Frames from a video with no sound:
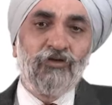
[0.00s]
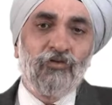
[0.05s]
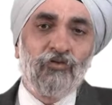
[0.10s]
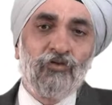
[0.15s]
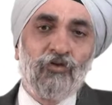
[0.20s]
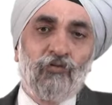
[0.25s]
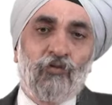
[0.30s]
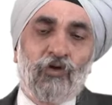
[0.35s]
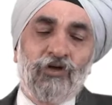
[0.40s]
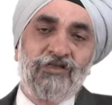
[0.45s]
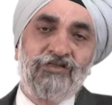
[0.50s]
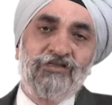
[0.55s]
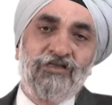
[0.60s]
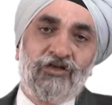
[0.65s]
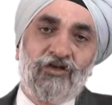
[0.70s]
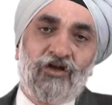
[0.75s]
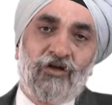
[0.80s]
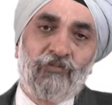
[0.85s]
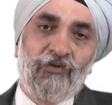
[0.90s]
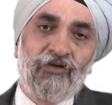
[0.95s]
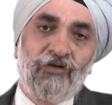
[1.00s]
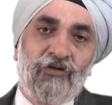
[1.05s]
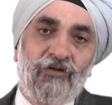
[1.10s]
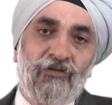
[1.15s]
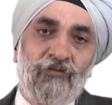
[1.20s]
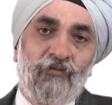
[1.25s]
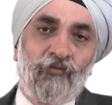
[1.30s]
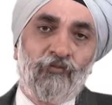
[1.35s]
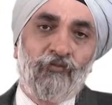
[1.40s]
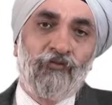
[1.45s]
to know what is the common
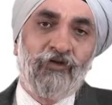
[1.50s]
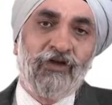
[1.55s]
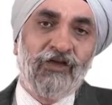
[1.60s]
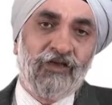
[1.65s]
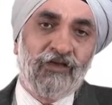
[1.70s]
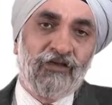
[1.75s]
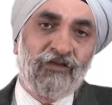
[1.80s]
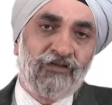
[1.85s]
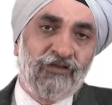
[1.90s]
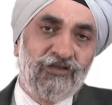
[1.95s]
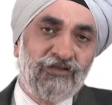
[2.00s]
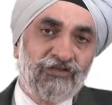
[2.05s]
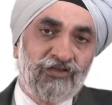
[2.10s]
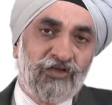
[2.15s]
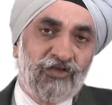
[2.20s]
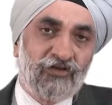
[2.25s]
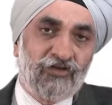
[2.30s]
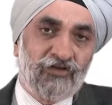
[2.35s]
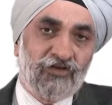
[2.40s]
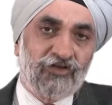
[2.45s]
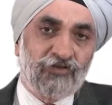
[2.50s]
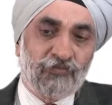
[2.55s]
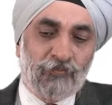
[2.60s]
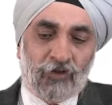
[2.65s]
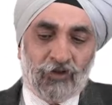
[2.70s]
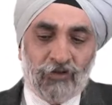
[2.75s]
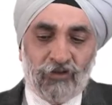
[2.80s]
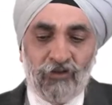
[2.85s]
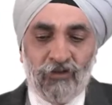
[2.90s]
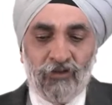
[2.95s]
way these children
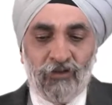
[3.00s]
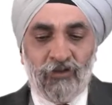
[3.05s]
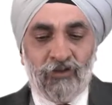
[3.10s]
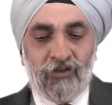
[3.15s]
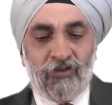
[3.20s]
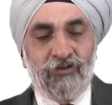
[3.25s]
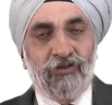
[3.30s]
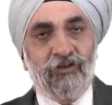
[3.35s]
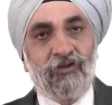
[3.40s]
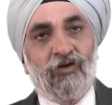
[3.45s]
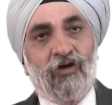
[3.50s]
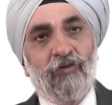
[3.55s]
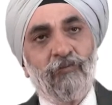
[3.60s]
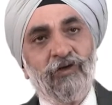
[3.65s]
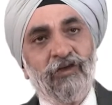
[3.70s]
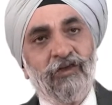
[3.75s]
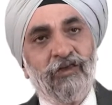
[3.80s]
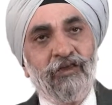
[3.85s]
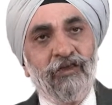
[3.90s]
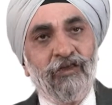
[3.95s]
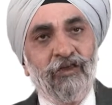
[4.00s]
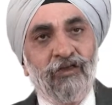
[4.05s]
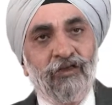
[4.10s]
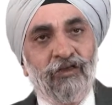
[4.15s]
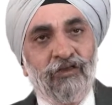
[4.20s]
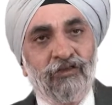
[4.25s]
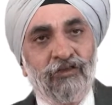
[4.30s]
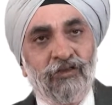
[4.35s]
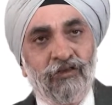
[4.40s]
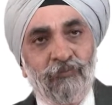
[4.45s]
respond. Commonly,
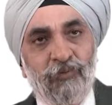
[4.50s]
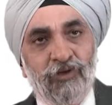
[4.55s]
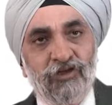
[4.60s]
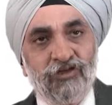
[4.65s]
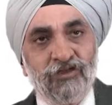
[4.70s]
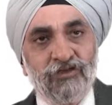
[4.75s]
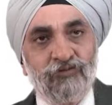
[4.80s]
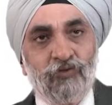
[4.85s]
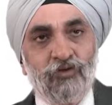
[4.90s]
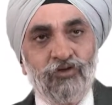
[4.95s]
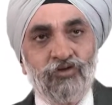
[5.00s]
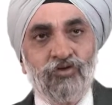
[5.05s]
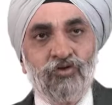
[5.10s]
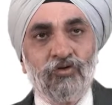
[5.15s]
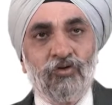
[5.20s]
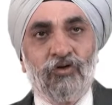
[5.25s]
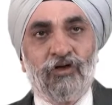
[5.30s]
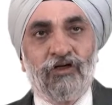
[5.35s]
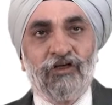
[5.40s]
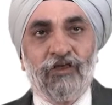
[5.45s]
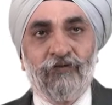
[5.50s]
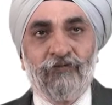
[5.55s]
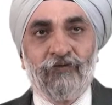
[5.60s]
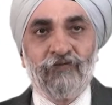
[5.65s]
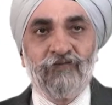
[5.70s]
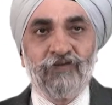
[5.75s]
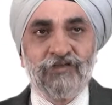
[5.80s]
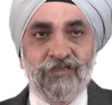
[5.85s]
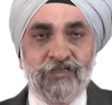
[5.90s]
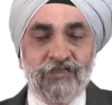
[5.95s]
the patients would show a
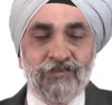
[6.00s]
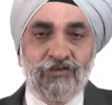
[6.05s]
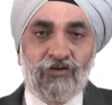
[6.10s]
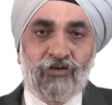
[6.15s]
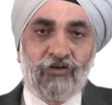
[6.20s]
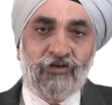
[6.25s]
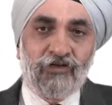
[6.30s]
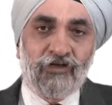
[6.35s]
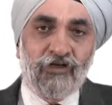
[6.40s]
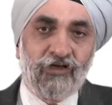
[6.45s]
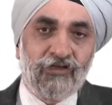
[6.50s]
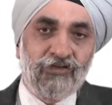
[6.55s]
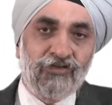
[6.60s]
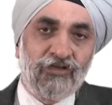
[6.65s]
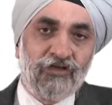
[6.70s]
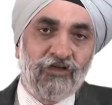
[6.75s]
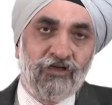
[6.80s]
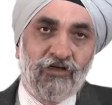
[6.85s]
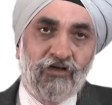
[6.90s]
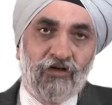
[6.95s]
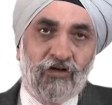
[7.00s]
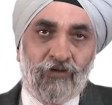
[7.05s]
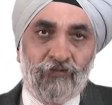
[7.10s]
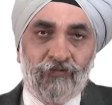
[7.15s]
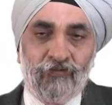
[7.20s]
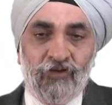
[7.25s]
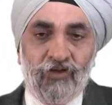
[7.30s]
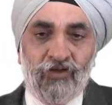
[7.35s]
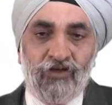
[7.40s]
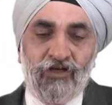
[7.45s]
defervescence or reduction in
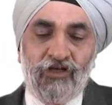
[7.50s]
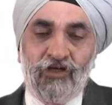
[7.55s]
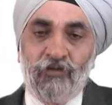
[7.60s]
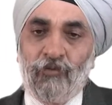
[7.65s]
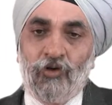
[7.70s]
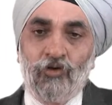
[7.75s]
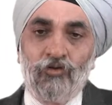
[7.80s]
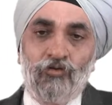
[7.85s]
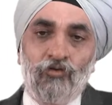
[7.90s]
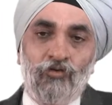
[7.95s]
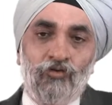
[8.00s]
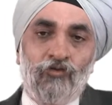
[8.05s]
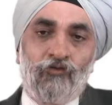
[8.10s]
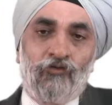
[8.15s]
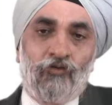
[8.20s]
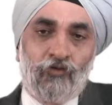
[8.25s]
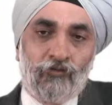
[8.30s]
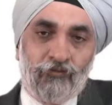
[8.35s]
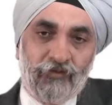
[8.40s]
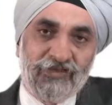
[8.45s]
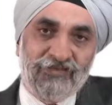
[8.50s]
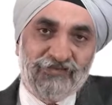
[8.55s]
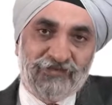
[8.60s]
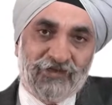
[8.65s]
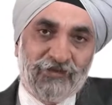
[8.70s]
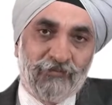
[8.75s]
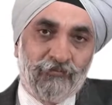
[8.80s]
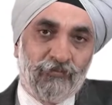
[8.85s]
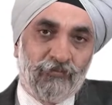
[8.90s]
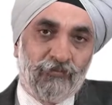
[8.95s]
cough in about 2 to 4 weeks
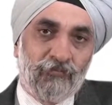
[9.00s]
time.